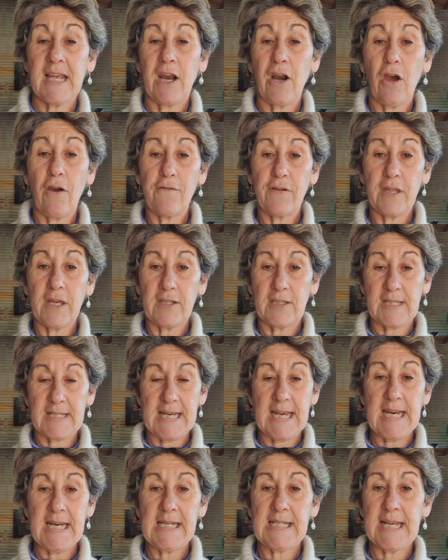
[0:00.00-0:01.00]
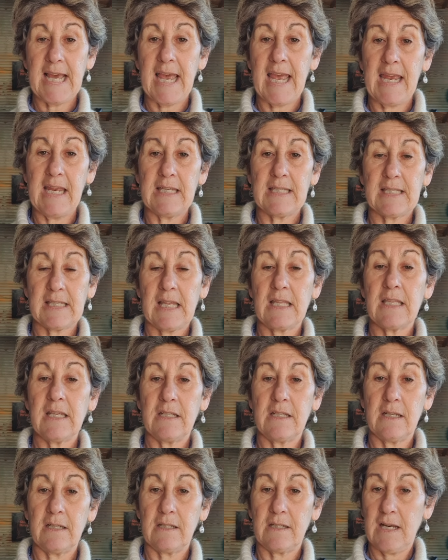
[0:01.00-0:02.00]
And over those 10 days, the
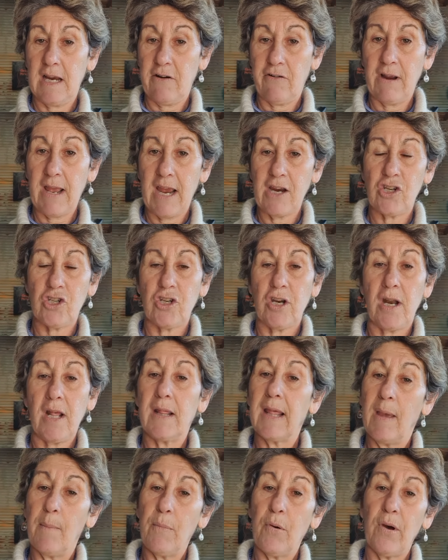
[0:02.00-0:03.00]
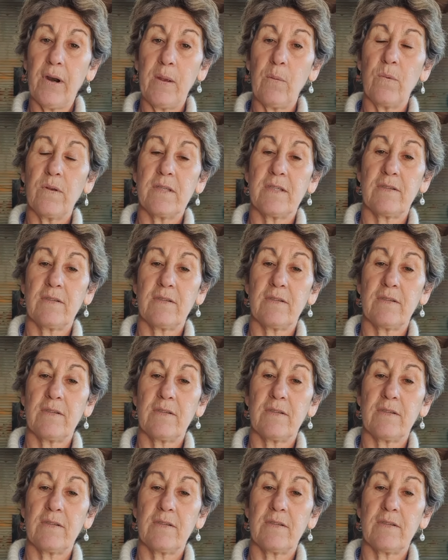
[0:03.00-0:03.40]
deterioration in their body